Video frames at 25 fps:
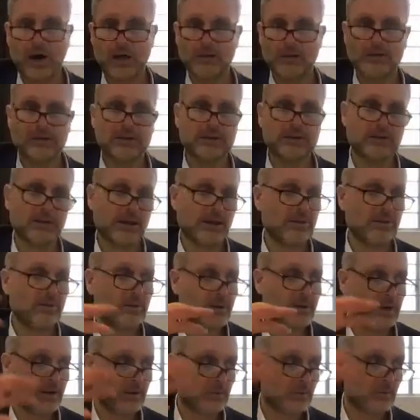holiday, I
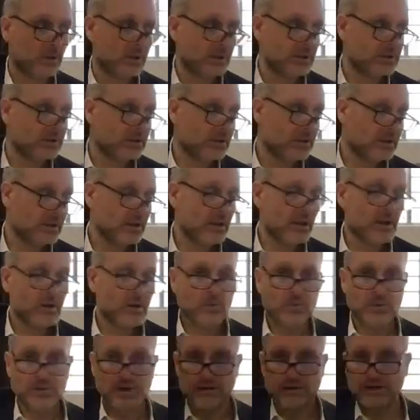don't care
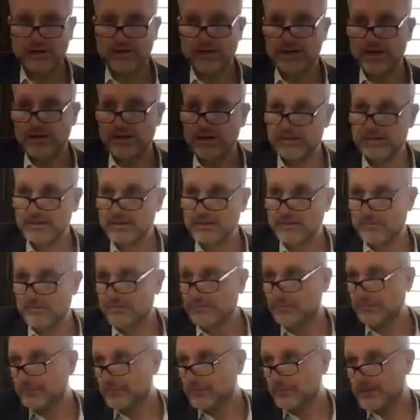whatever that is,
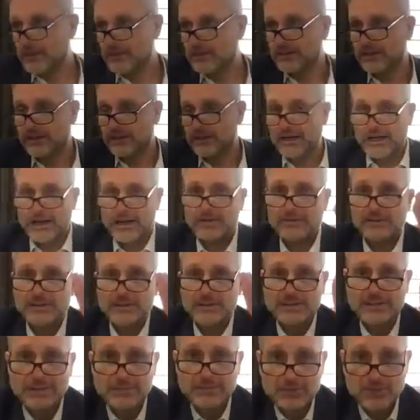it's going to have the
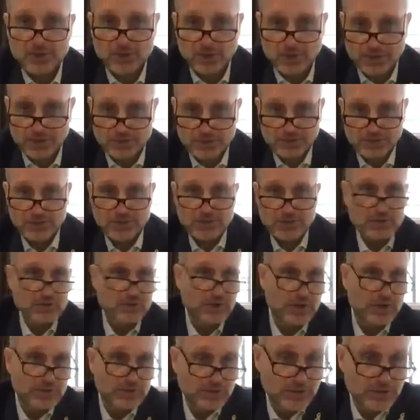same structure. The
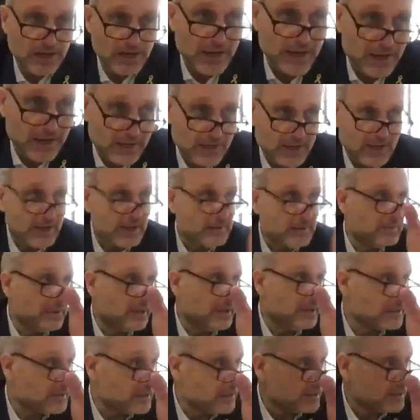structure
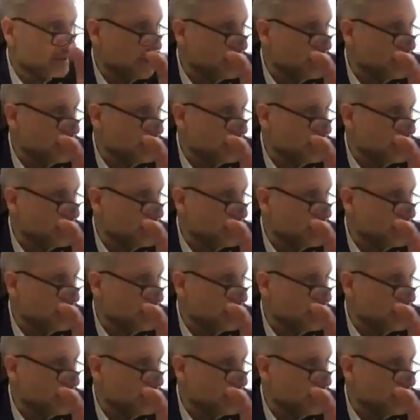means it